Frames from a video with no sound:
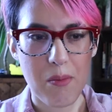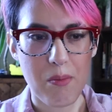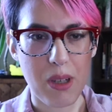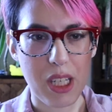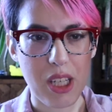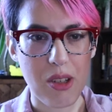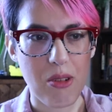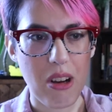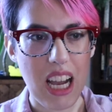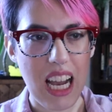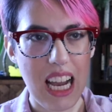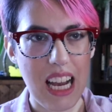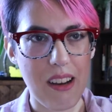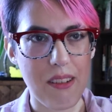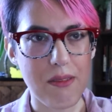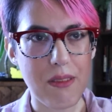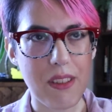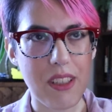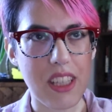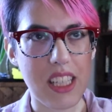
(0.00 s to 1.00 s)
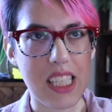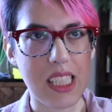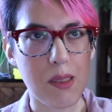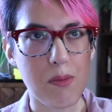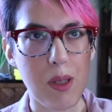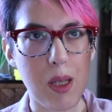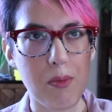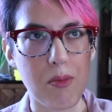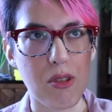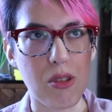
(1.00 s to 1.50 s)
But you have these
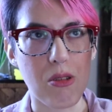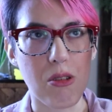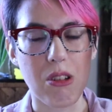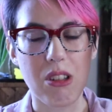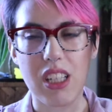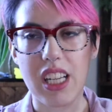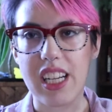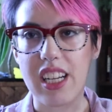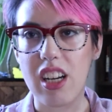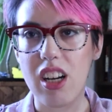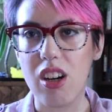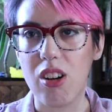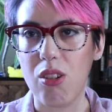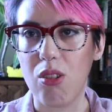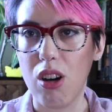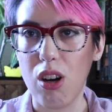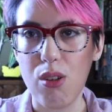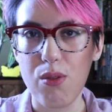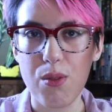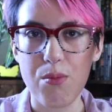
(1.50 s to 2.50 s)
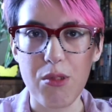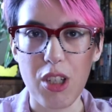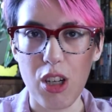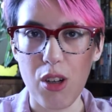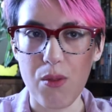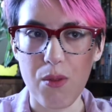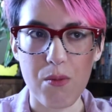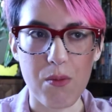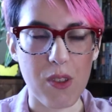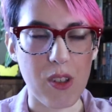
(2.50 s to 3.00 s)
people who are like, oh, ovum to
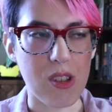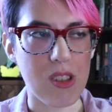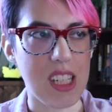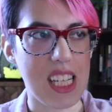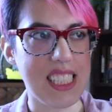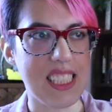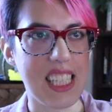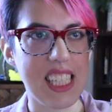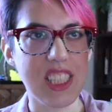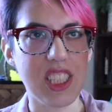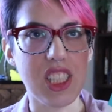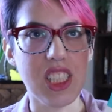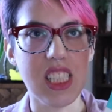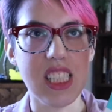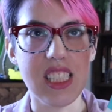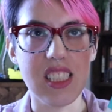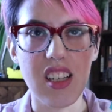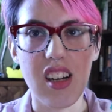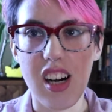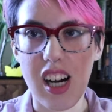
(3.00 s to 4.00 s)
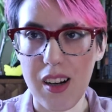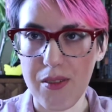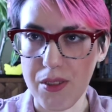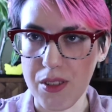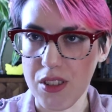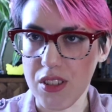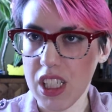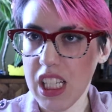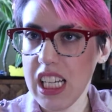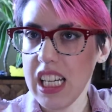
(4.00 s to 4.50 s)
ovum fertilization is
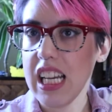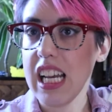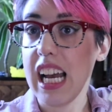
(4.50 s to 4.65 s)
awful.